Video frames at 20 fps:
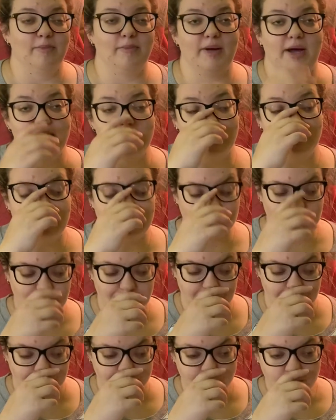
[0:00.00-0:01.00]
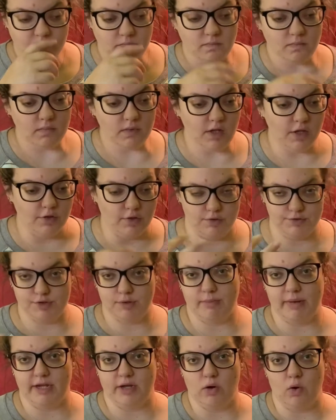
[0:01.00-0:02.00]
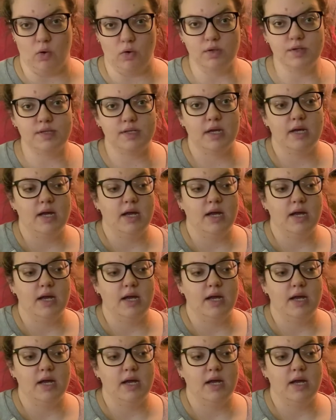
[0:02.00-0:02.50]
But those are my goals.